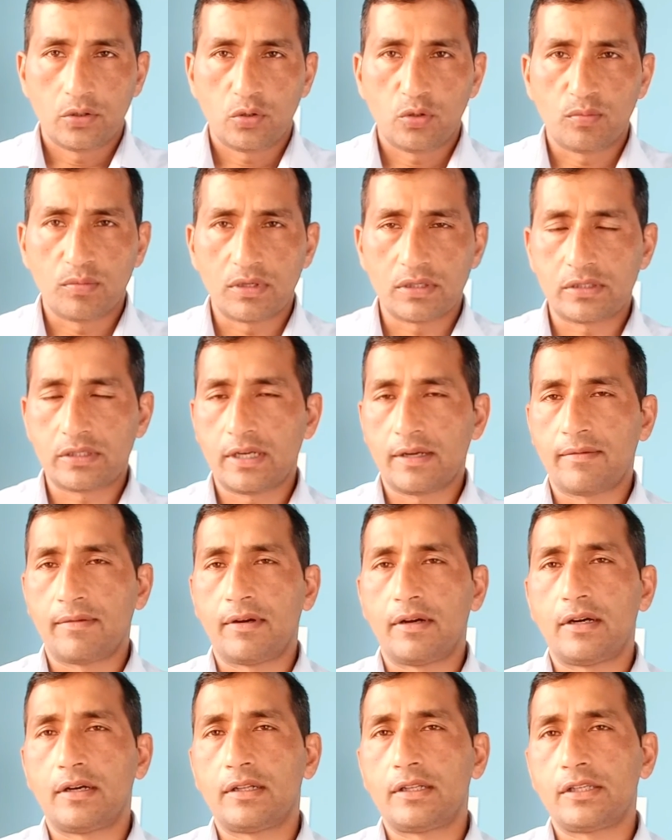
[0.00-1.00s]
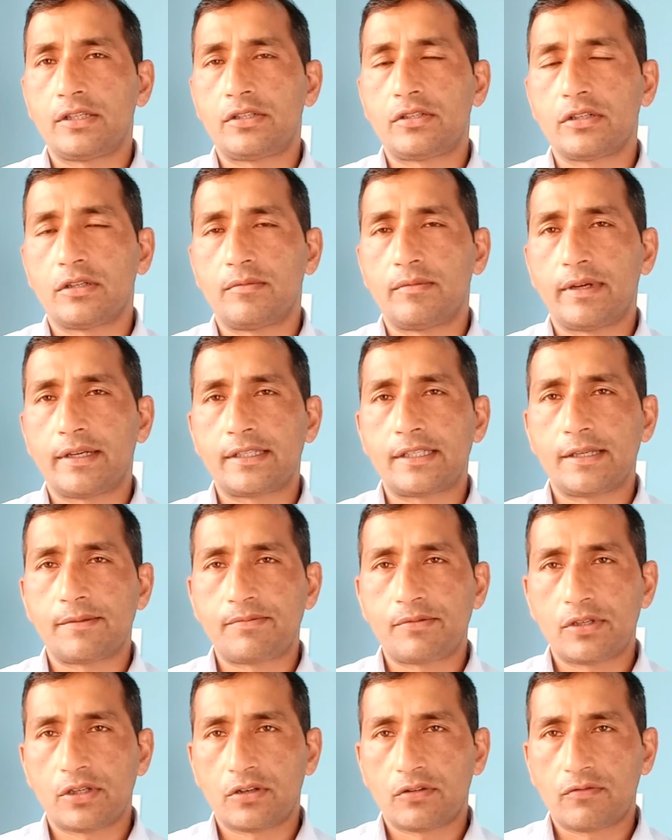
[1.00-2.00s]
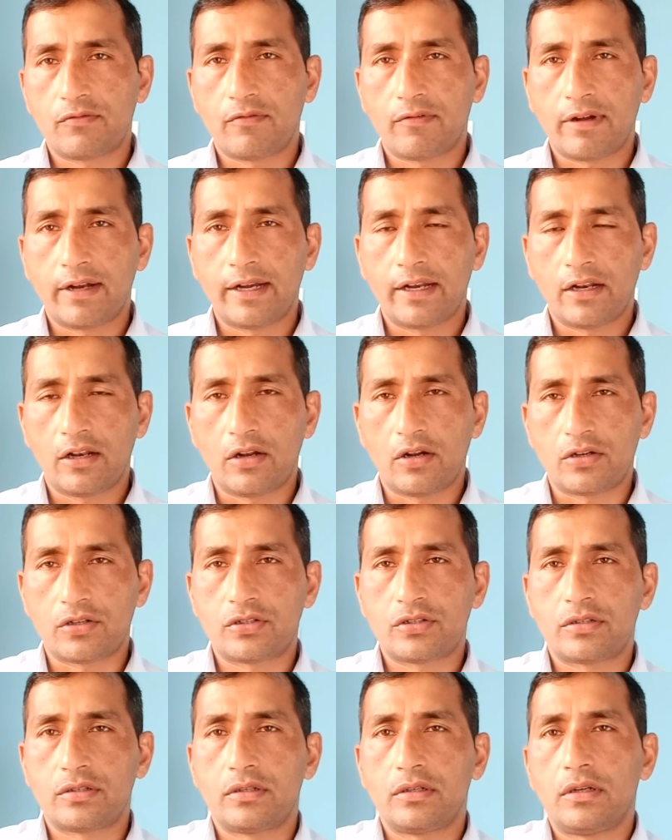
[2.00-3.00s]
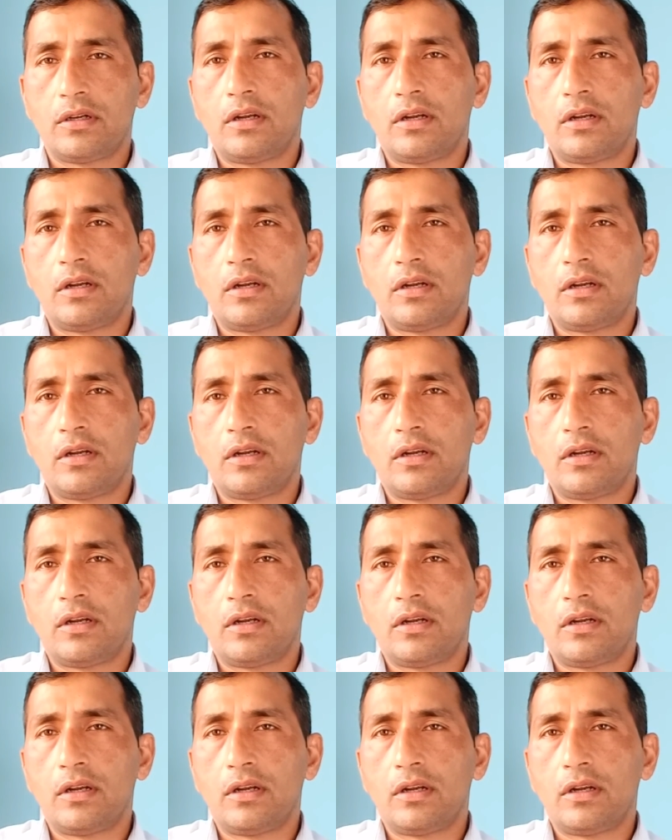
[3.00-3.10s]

You must have heard this term exception quite a lot,